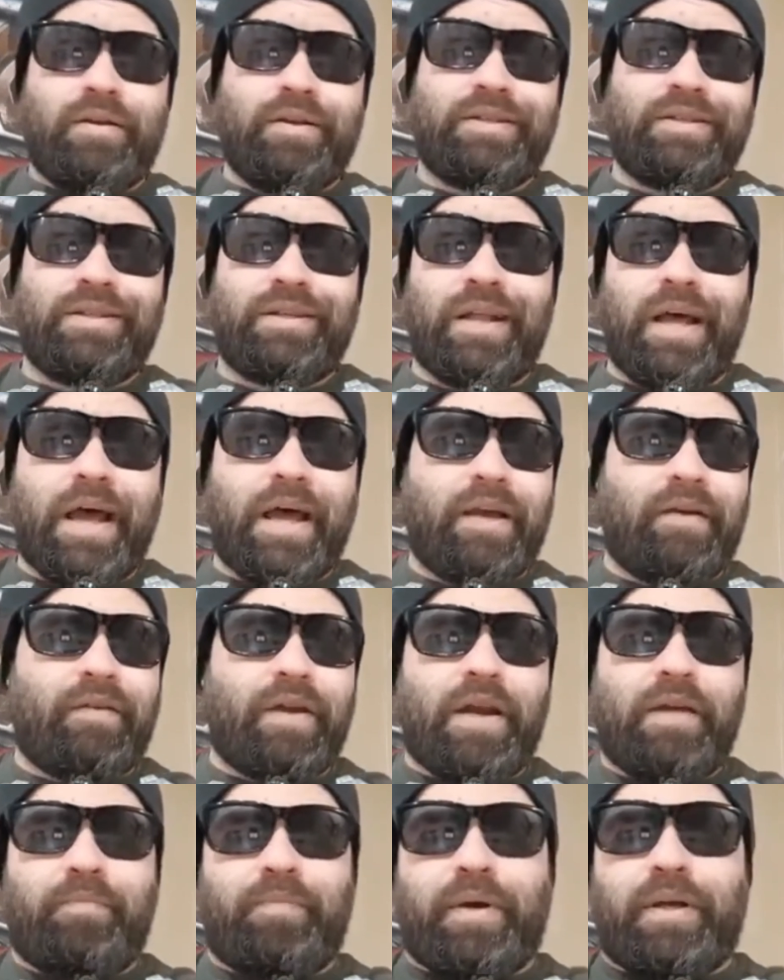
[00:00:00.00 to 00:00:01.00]
Slag,
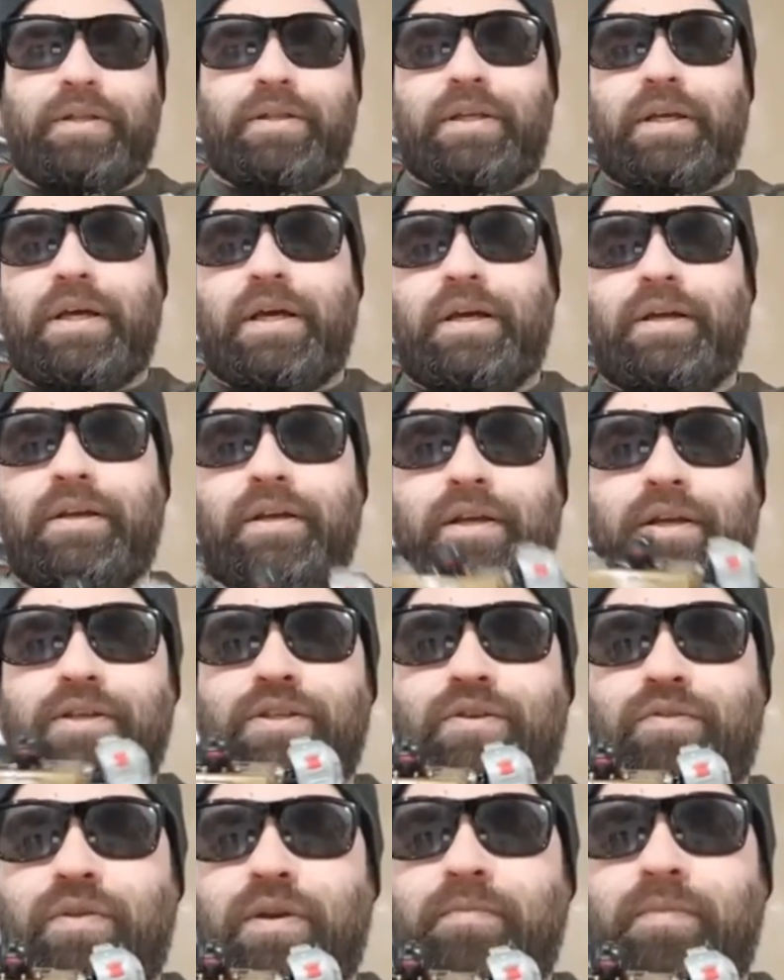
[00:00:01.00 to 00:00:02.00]
right? But
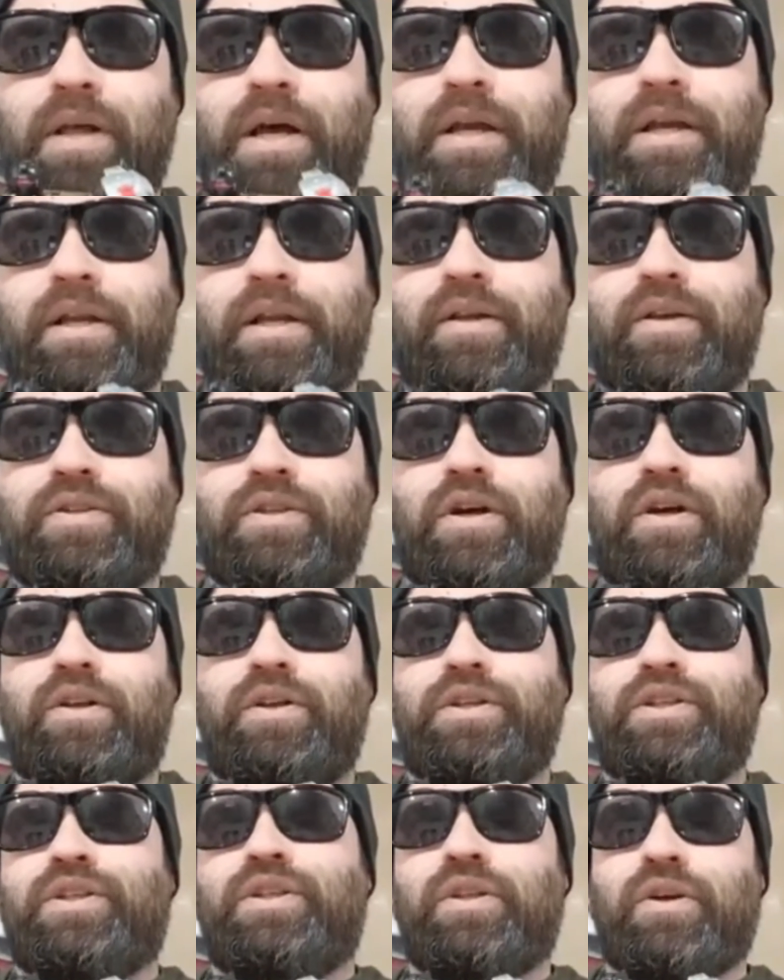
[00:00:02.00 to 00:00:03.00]
here's Grimlock in
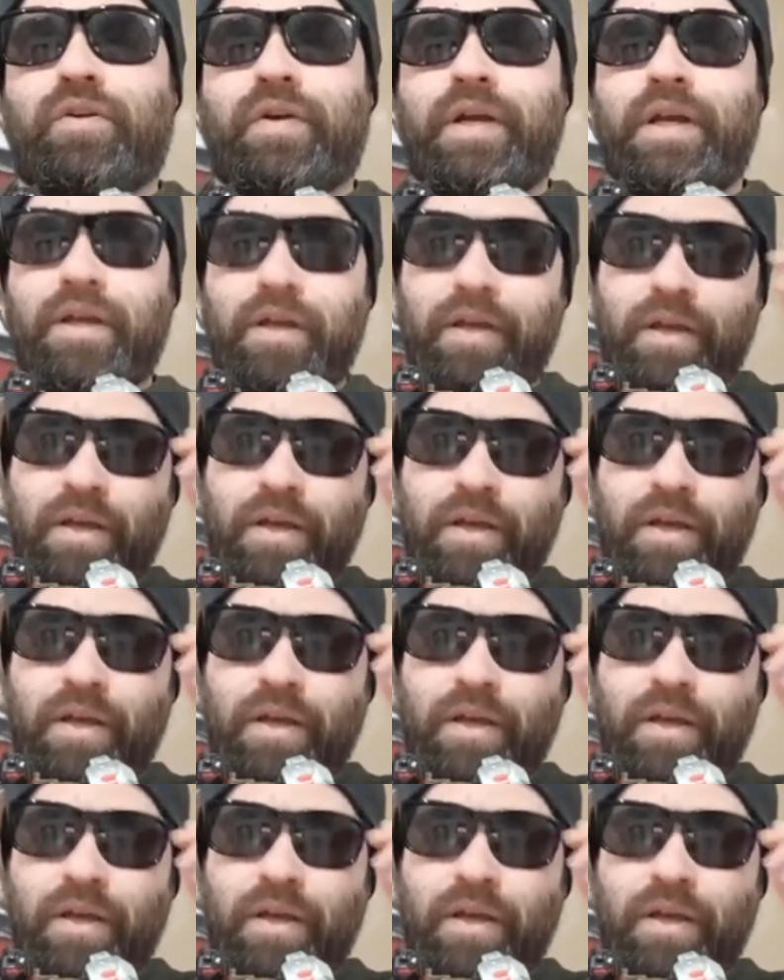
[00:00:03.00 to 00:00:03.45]
all his glory.